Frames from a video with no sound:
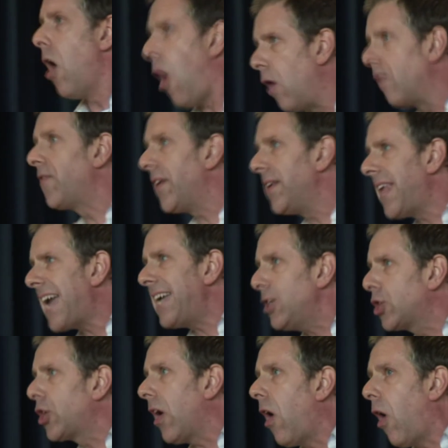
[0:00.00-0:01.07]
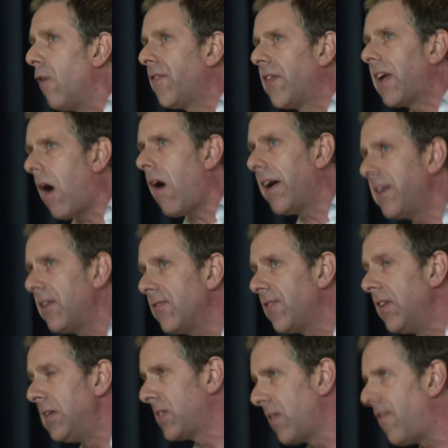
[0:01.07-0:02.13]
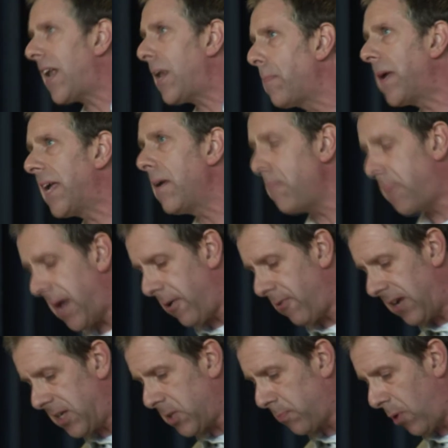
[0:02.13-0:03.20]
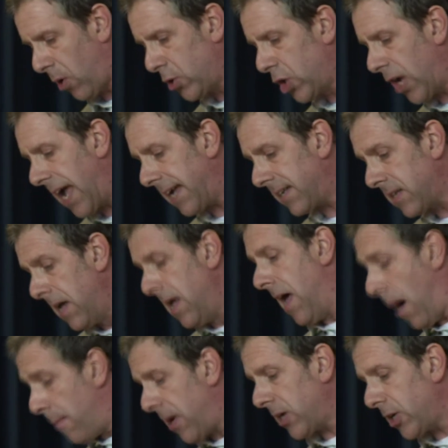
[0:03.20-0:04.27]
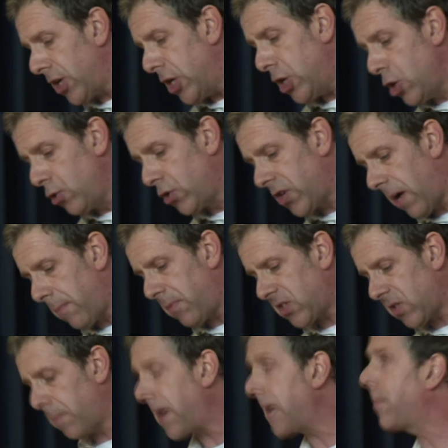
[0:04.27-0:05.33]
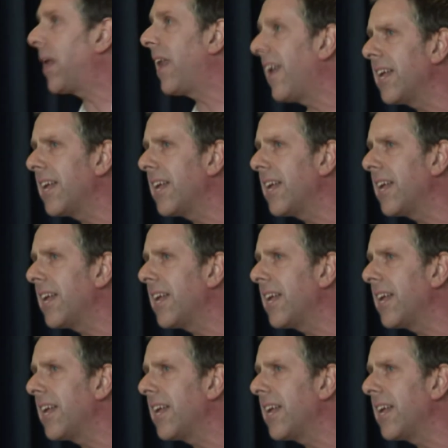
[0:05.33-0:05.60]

of the nature of the kind of developing imperialist project among huge numbers of people.